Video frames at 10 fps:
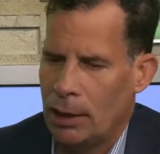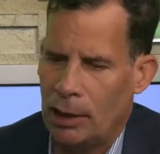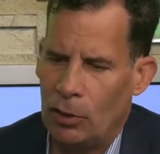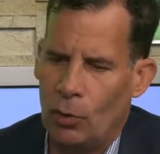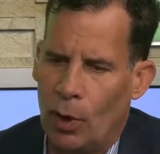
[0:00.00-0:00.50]

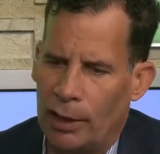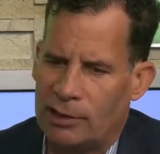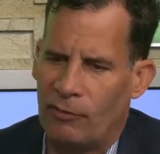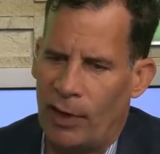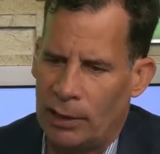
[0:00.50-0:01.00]
You want
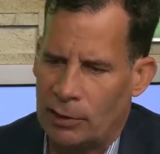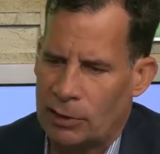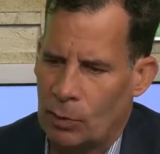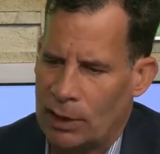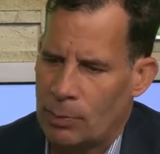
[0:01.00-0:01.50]
to find the
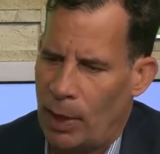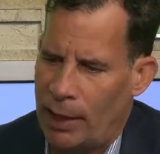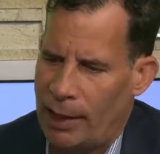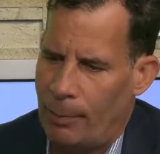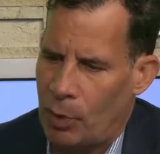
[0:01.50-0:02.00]
sweet spot
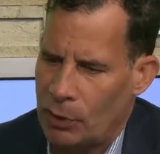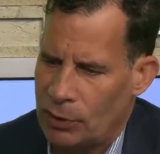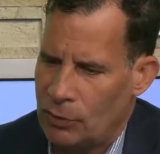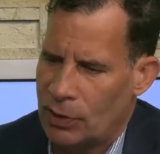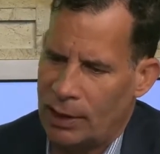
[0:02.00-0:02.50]
of that
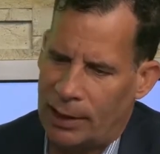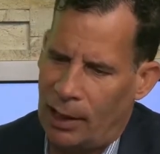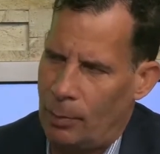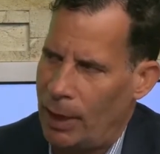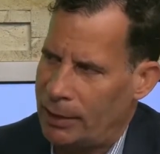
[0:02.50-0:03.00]
person who's going to
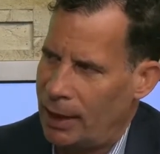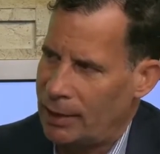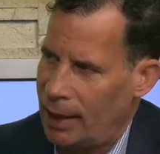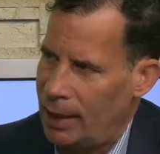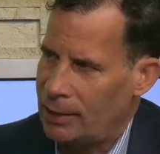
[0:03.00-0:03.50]
care about
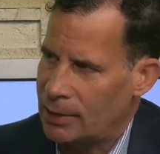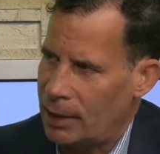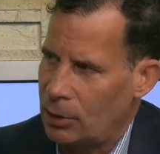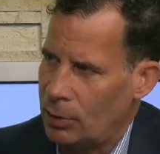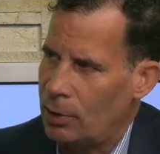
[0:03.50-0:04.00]
that case
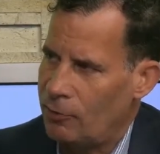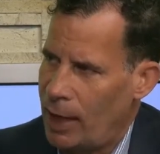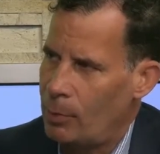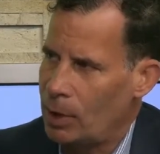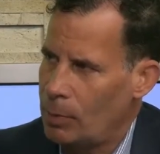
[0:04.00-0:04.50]
like you're their family